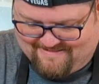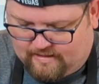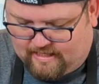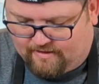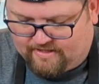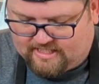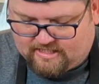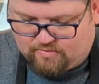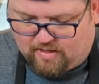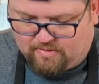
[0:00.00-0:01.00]
Now this
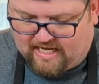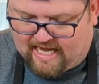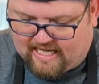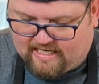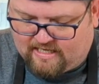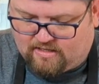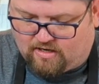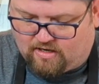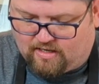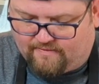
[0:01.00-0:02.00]
is where we add in
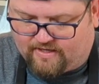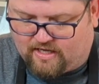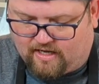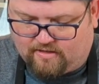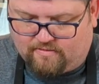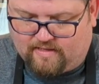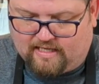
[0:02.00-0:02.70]
our avocado.